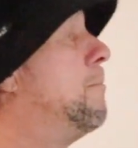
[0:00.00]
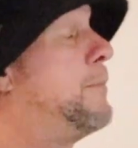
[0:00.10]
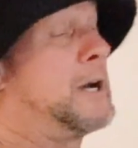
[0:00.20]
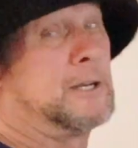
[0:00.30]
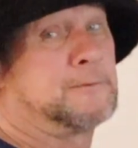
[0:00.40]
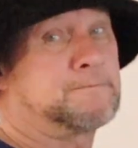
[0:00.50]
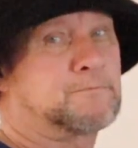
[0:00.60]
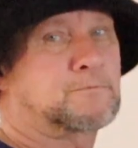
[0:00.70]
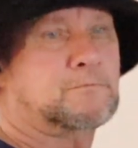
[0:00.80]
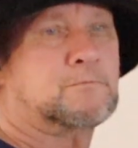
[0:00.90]
But
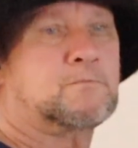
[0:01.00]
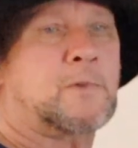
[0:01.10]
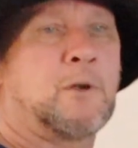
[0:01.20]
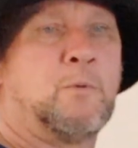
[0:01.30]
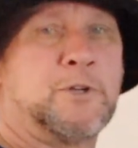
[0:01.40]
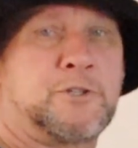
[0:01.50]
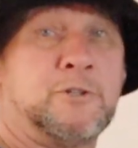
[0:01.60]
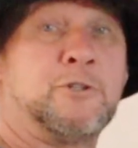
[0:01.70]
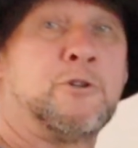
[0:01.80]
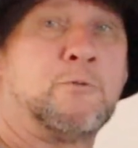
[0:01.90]
once
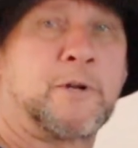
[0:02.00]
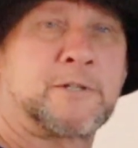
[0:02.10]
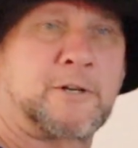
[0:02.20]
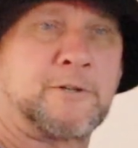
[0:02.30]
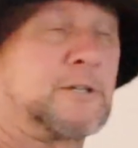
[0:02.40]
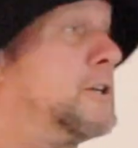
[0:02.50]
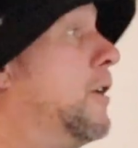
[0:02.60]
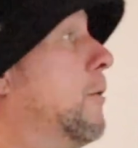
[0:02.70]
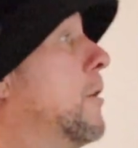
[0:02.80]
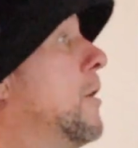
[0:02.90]
you do want to start to
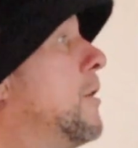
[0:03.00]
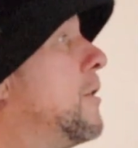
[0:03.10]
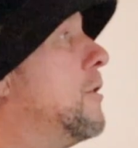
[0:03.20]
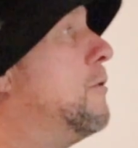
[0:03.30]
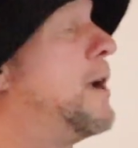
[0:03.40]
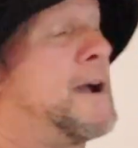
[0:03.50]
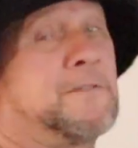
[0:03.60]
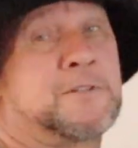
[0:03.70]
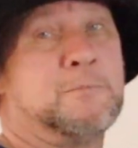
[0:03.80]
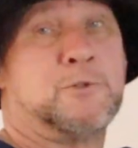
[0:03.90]
go, you
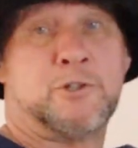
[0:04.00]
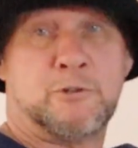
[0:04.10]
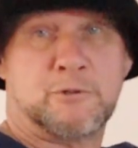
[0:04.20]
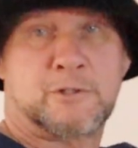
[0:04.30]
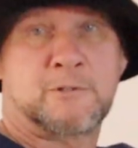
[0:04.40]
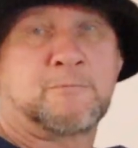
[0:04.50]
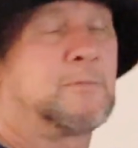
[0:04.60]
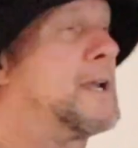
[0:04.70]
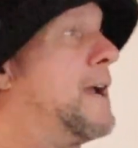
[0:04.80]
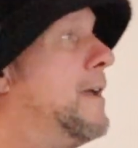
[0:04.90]
have some juice.
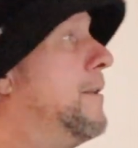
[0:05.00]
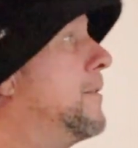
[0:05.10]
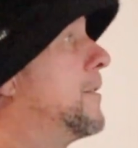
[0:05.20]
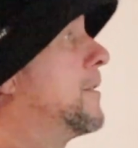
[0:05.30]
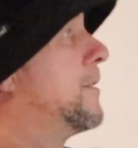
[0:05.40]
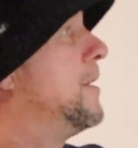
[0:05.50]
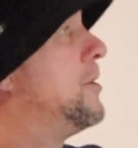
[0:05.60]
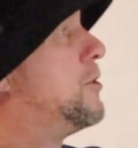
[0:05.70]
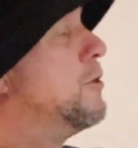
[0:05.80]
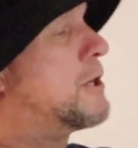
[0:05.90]
And
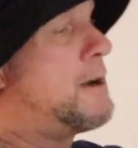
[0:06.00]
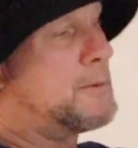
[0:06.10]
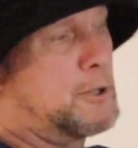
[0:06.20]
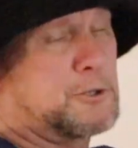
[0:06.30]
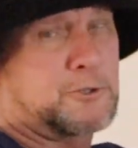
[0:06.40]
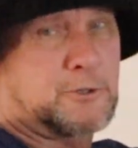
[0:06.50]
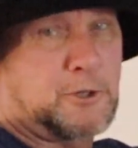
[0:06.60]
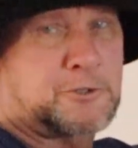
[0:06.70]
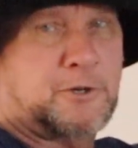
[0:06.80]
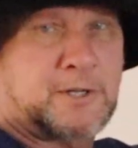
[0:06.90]
these do come closer and
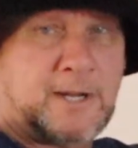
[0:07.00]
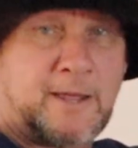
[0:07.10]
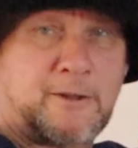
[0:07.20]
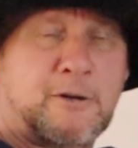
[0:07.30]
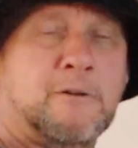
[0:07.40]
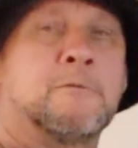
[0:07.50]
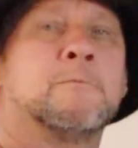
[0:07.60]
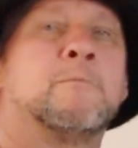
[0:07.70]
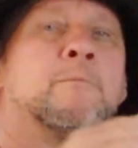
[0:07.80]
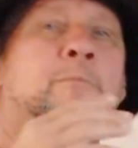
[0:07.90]
closer together
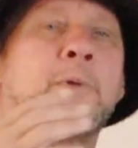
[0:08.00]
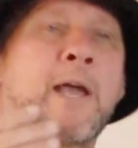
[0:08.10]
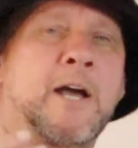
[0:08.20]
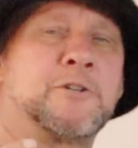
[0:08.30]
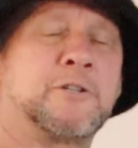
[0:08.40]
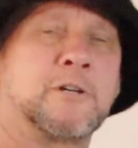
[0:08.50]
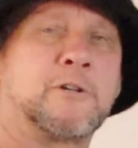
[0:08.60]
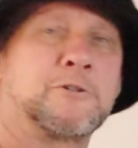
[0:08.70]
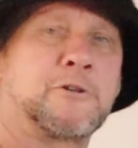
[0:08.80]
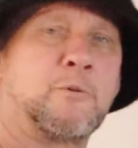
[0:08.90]
as you get
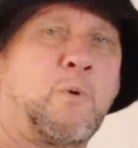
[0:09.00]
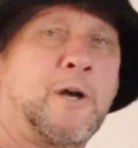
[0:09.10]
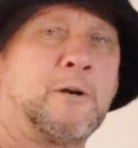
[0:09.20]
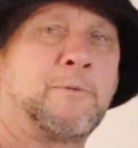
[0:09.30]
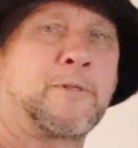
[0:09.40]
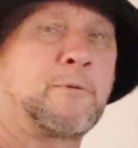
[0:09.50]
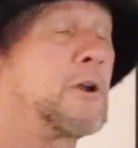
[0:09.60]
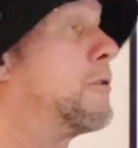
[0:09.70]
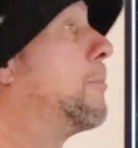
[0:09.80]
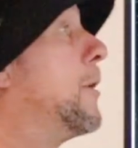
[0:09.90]
closer to wide open
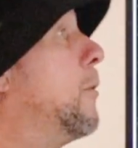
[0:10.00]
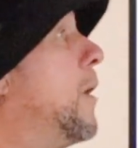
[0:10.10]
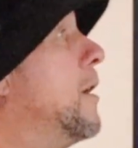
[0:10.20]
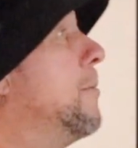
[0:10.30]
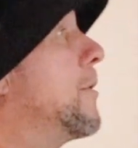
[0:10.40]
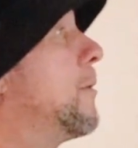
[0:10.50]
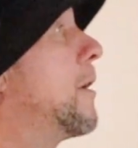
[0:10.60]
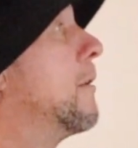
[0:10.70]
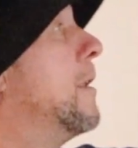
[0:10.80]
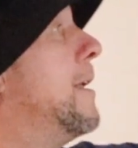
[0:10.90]
throttle. But at wide open
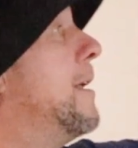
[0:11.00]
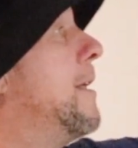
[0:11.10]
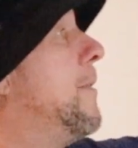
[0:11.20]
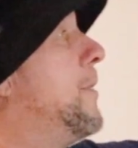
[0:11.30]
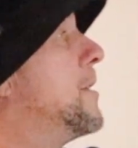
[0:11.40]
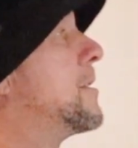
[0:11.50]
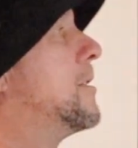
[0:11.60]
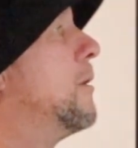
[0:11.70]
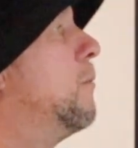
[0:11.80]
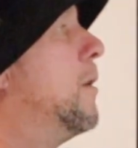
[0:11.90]
throttle, this
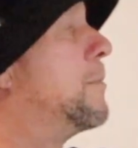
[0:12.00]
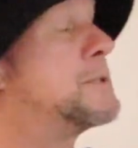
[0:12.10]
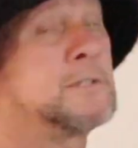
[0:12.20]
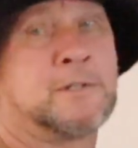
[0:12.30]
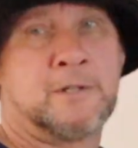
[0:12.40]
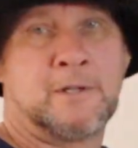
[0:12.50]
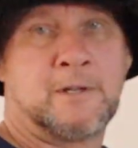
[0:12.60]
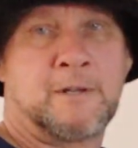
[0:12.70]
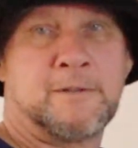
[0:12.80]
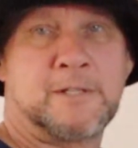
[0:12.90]
still whoops
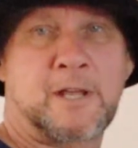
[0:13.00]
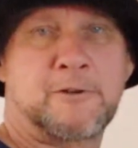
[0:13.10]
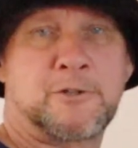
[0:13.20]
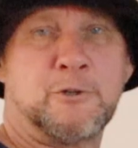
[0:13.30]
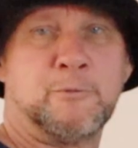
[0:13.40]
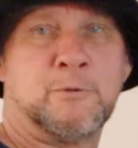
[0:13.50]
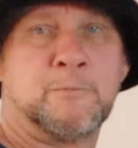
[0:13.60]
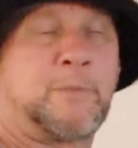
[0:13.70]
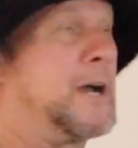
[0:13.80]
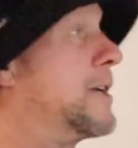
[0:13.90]
these other 2
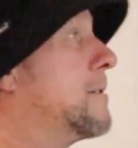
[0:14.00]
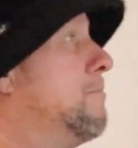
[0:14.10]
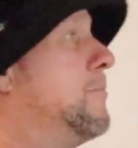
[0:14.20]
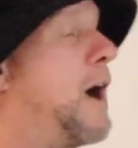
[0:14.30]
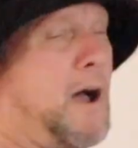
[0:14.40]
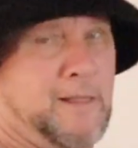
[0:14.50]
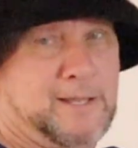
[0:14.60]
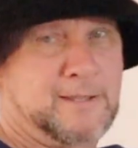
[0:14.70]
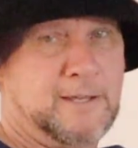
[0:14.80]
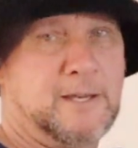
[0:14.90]
bikes, not
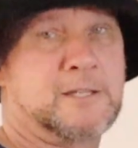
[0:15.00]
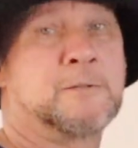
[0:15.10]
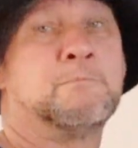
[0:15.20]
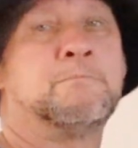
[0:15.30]
like this.